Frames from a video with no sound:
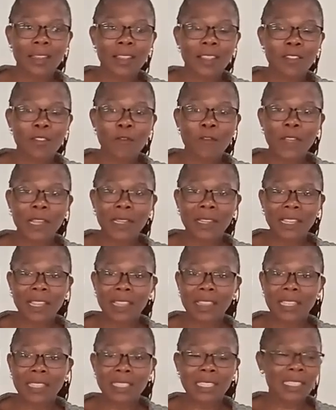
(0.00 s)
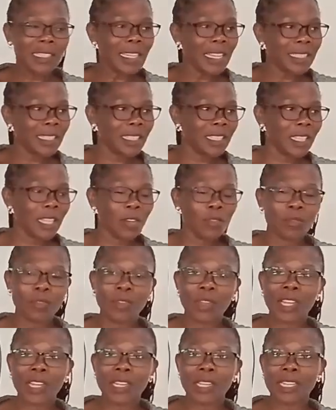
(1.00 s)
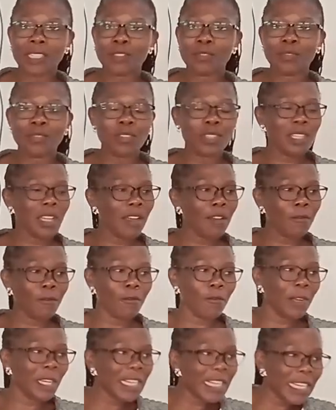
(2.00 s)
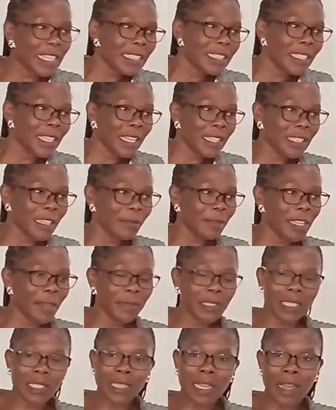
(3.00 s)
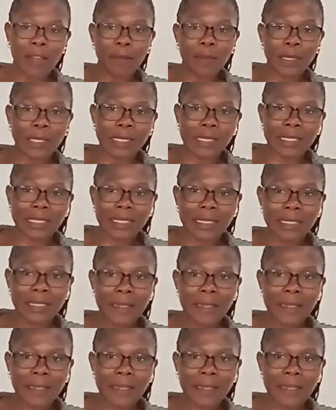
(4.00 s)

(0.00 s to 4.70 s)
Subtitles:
You find health centers in the rural areas. You don't have workers there. Sometimes it happens.